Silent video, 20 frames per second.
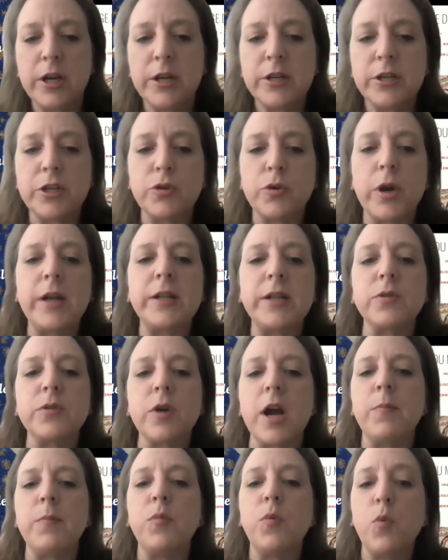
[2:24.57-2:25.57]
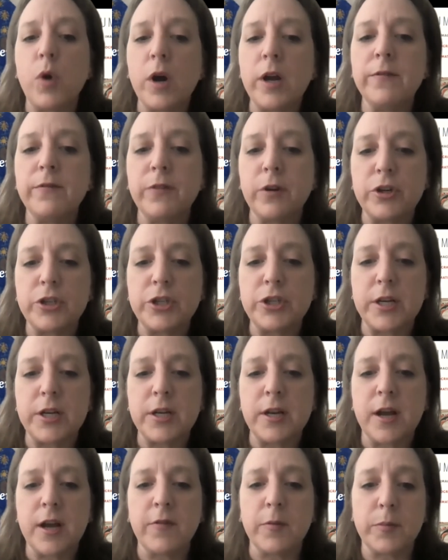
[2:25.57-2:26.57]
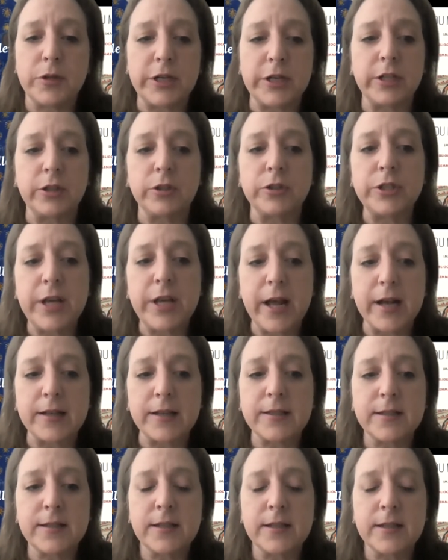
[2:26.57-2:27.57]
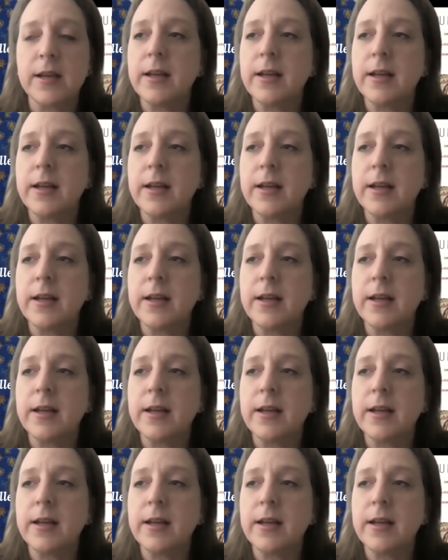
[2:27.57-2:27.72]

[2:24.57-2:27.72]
to transcribe one version of a particular text